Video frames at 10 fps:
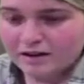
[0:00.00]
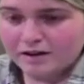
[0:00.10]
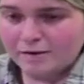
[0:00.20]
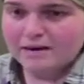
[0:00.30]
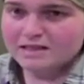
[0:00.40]

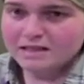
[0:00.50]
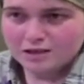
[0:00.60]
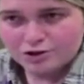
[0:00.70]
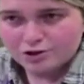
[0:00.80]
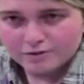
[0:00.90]
the best thing
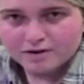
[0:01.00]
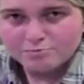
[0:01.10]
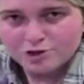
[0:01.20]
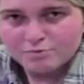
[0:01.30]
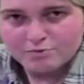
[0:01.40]
to do is
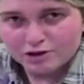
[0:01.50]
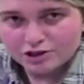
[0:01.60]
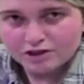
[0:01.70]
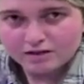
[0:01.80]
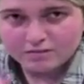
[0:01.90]
just
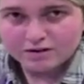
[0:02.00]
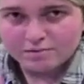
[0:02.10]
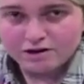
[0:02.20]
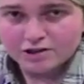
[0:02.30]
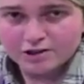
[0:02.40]
brush it with a
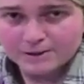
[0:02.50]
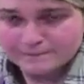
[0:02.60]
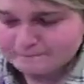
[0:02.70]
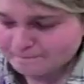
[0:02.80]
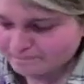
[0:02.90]
brush,
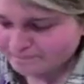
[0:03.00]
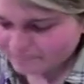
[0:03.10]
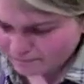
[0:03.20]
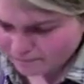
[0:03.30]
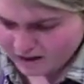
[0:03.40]

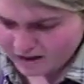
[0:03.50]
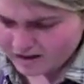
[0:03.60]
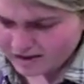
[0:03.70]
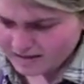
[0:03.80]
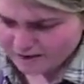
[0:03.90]

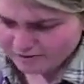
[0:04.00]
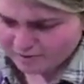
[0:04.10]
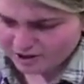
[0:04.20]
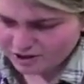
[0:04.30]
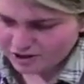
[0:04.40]
nice stiff
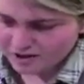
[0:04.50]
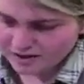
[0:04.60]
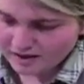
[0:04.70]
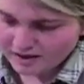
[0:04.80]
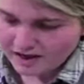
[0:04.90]
brush,
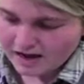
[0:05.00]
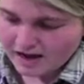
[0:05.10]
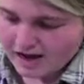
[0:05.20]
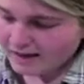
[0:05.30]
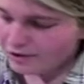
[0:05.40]

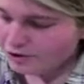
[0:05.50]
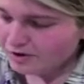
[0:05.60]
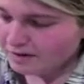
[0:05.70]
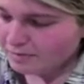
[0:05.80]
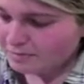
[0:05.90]
And you
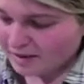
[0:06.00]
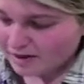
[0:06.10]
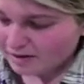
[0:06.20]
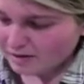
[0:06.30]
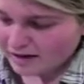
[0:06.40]
can
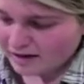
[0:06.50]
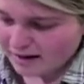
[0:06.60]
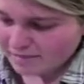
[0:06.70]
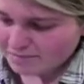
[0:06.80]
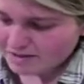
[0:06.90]
peel the
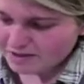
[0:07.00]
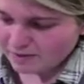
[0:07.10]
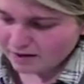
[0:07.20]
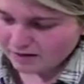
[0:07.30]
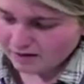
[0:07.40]
caps as
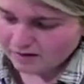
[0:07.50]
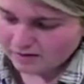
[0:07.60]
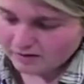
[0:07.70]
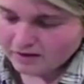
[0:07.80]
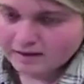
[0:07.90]
well,
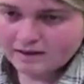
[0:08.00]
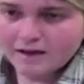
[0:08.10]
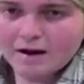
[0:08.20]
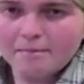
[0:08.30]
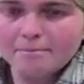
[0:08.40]

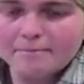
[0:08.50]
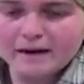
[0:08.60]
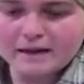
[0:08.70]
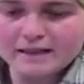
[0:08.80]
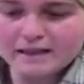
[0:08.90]

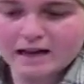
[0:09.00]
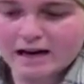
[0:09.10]
but